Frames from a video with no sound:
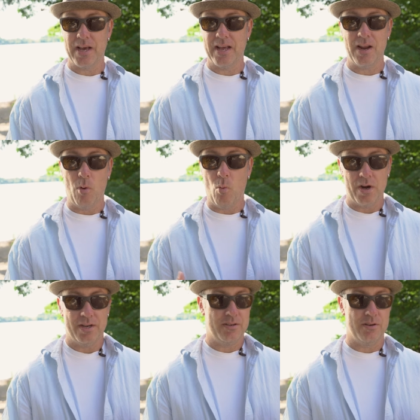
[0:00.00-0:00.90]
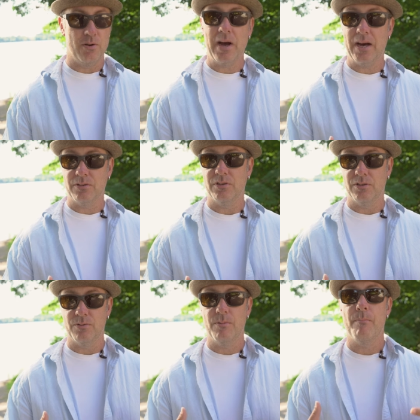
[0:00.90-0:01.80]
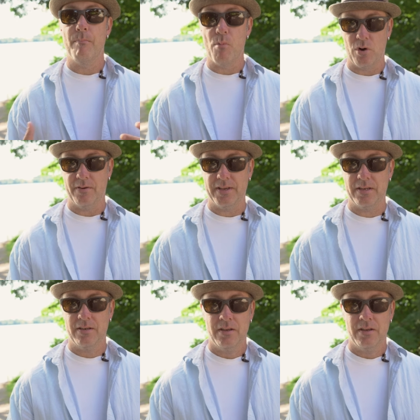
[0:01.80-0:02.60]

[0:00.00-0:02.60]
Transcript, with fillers: that and I wanted to know how to do more of it.